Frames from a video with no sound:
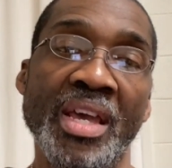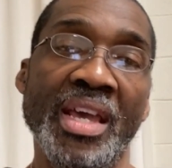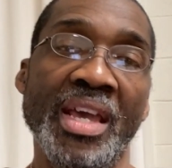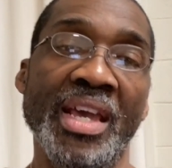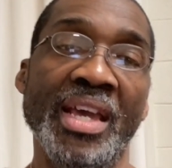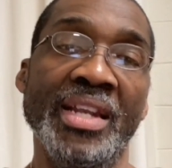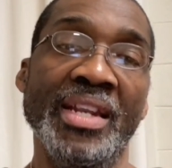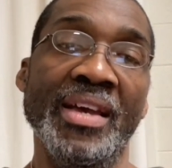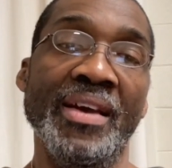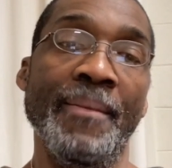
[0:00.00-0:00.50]

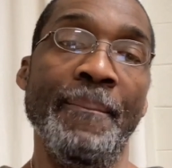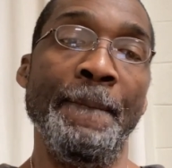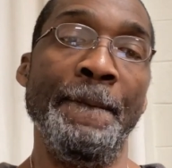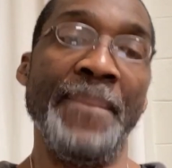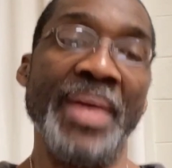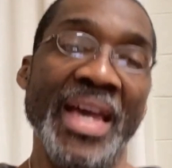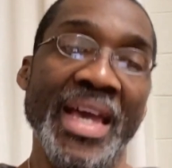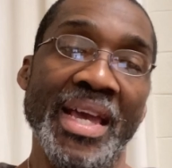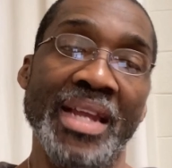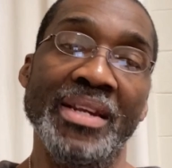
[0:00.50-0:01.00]
and
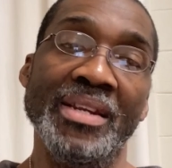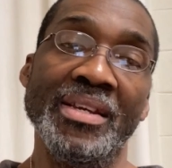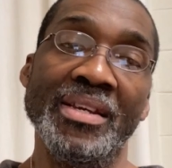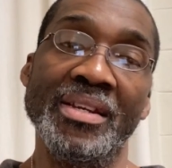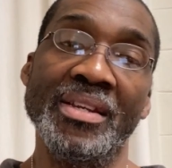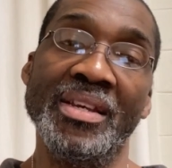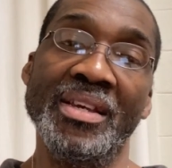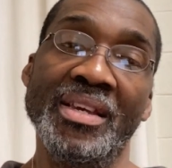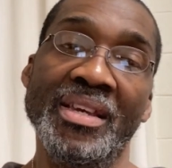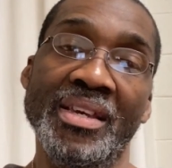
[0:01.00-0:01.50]

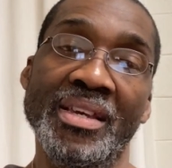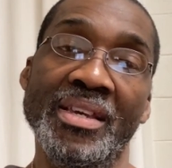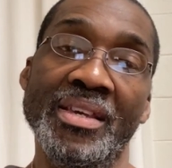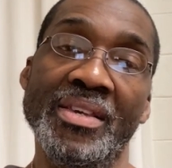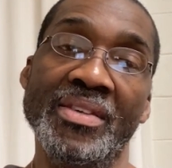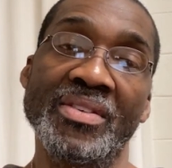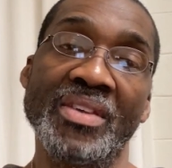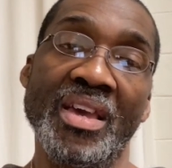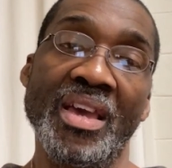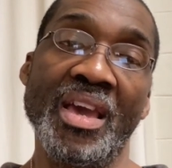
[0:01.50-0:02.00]
abandon
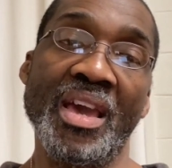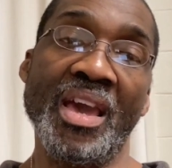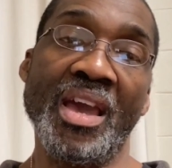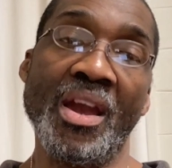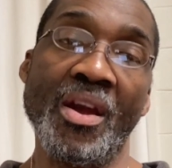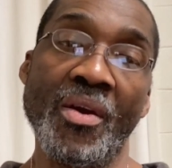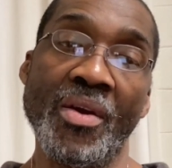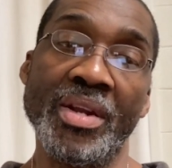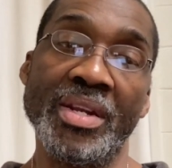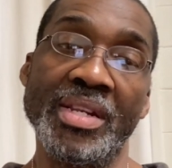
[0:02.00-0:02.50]
his
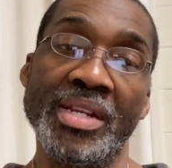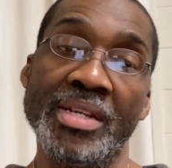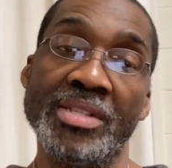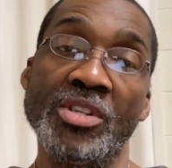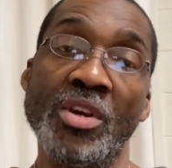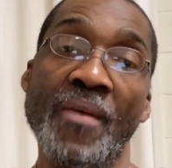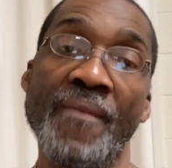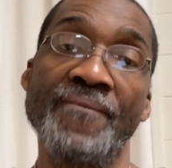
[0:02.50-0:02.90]
heritage,